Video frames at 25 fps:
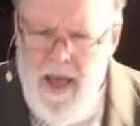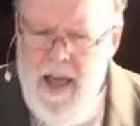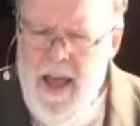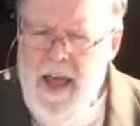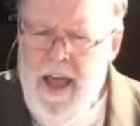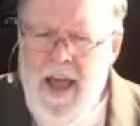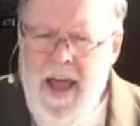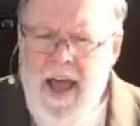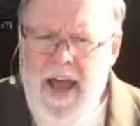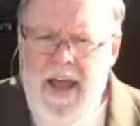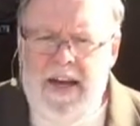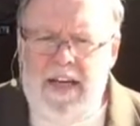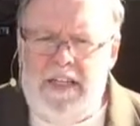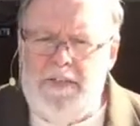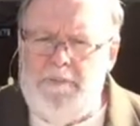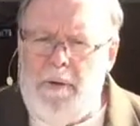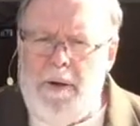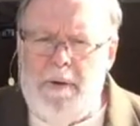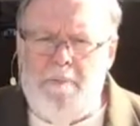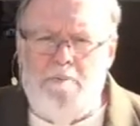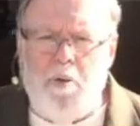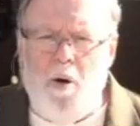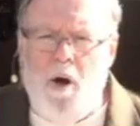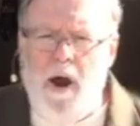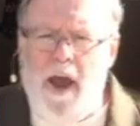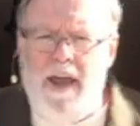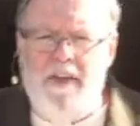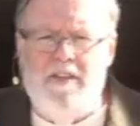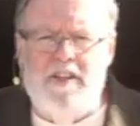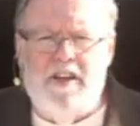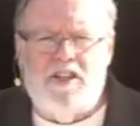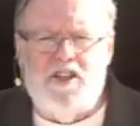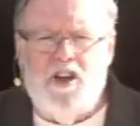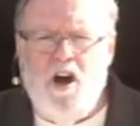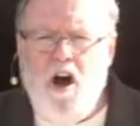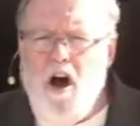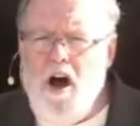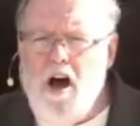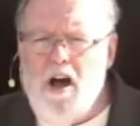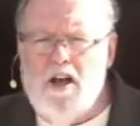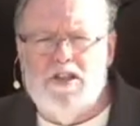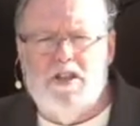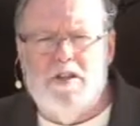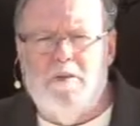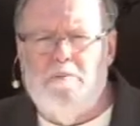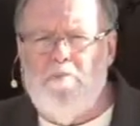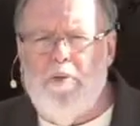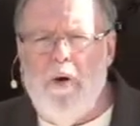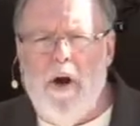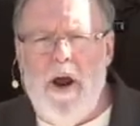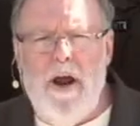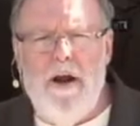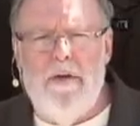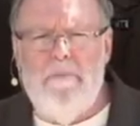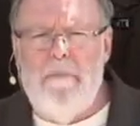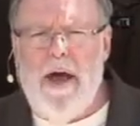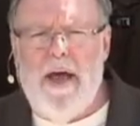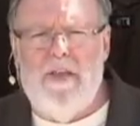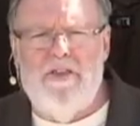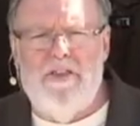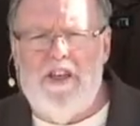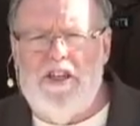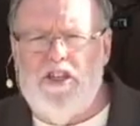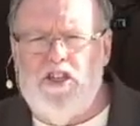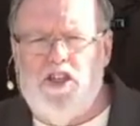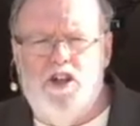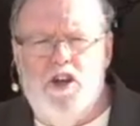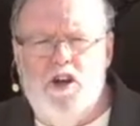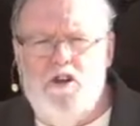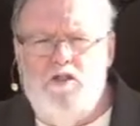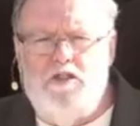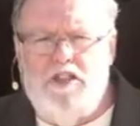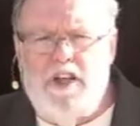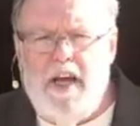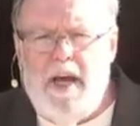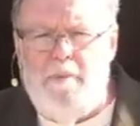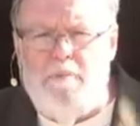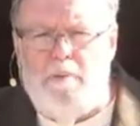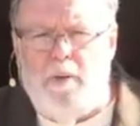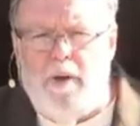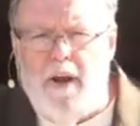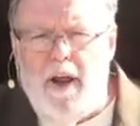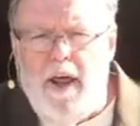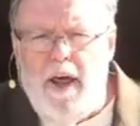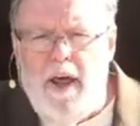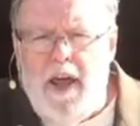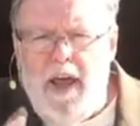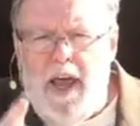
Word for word: And he's been praying this awesome prayer about this new temple.